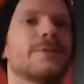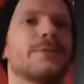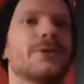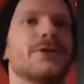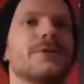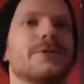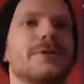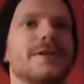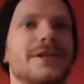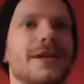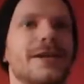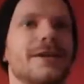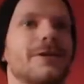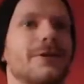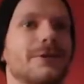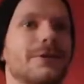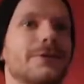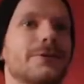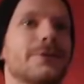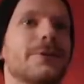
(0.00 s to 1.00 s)
computer with a data
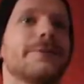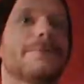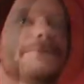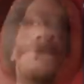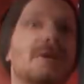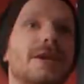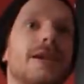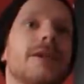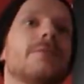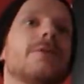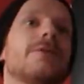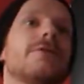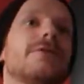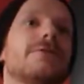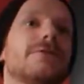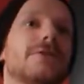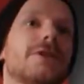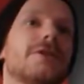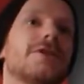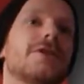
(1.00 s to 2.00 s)
logger as well. To begin with,
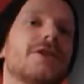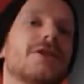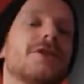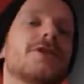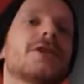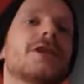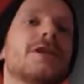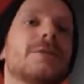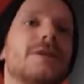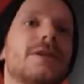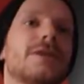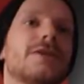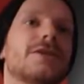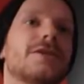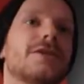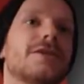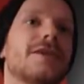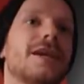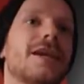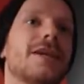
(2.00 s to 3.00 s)
the first session is going to be
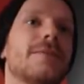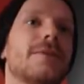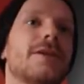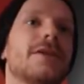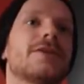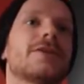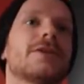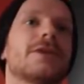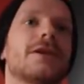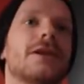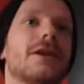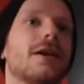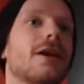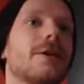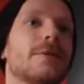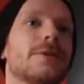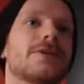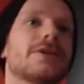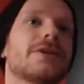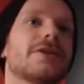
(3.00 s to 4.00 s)
just a ten minutes, so he can
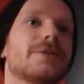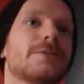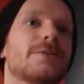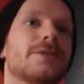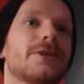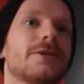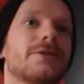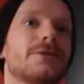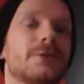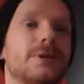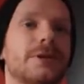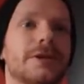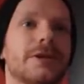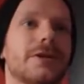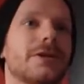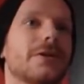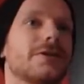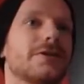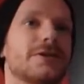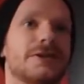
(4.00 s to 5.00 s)
acclimatise himself to our
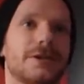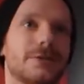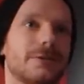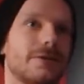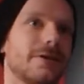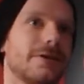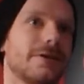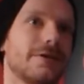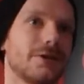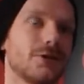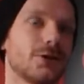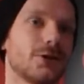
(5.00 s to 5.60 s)
carts, to the, the